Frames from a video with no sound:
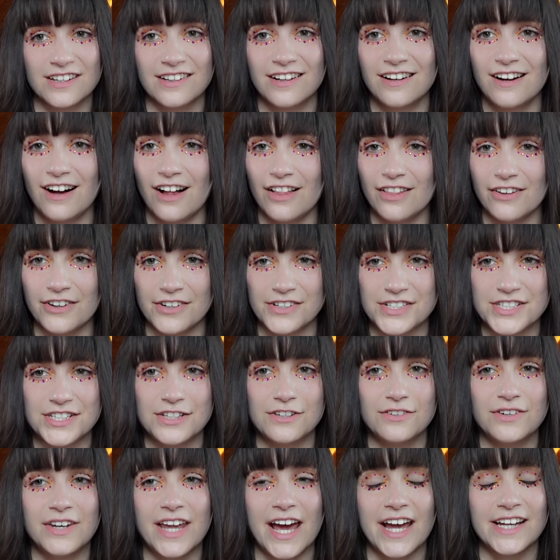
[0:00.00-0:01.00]
and colors
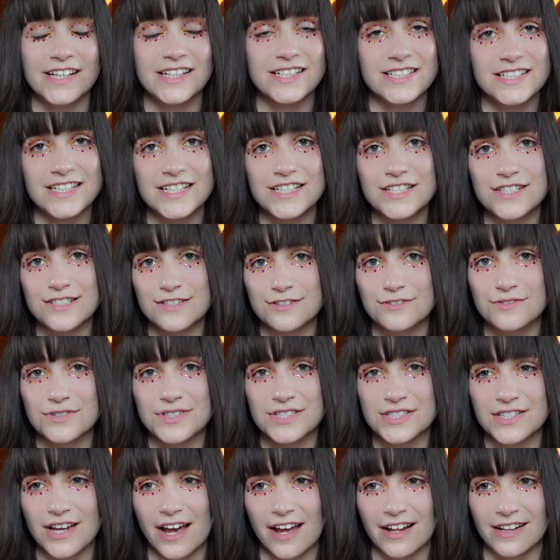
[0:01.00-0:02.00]
united these two
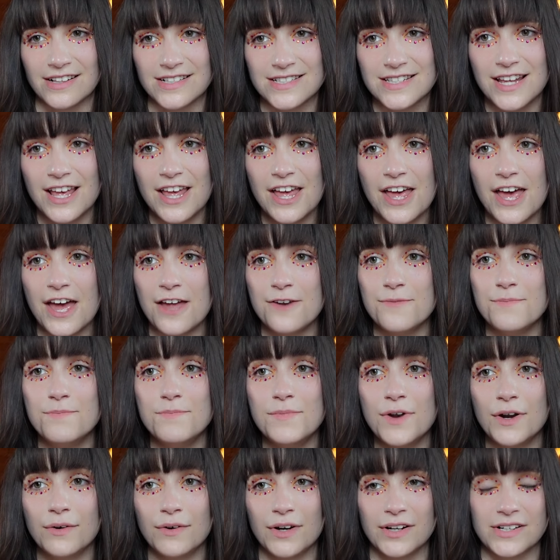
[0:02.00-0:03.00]
styles and
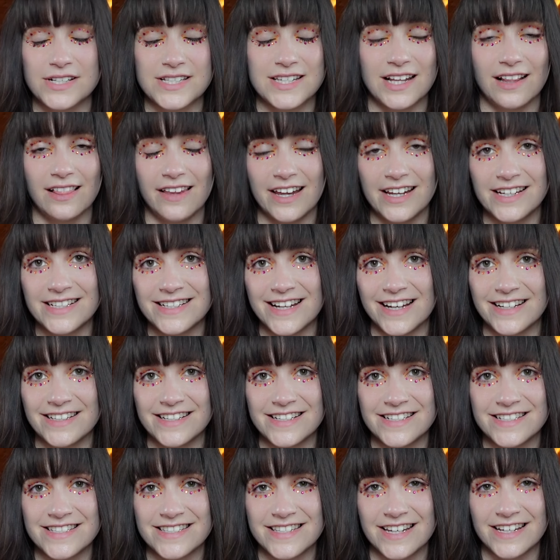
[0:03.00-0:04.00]
mirrored the late
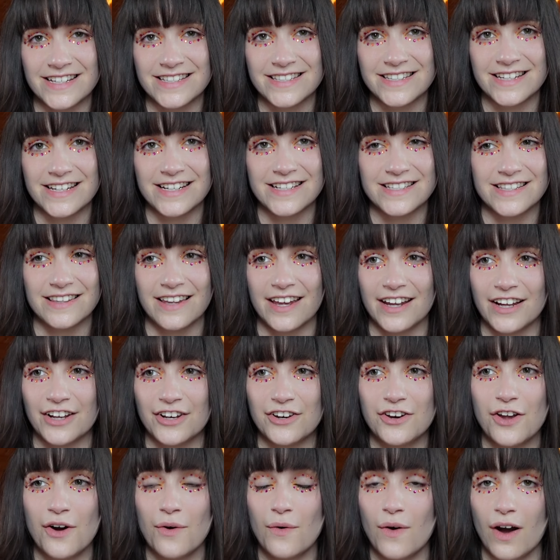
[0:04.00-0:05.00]
1960s like
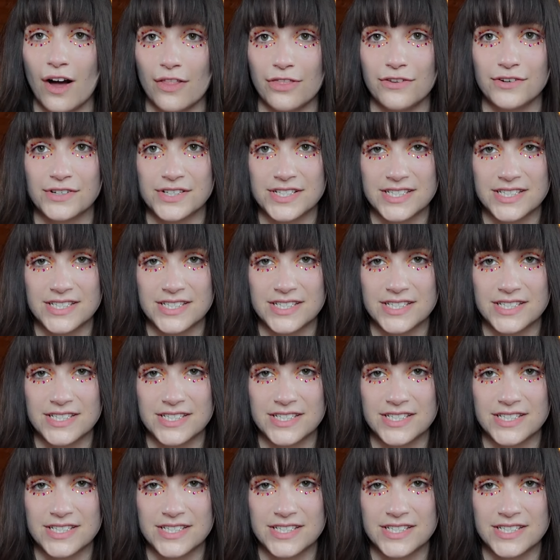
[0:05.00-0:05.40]
no other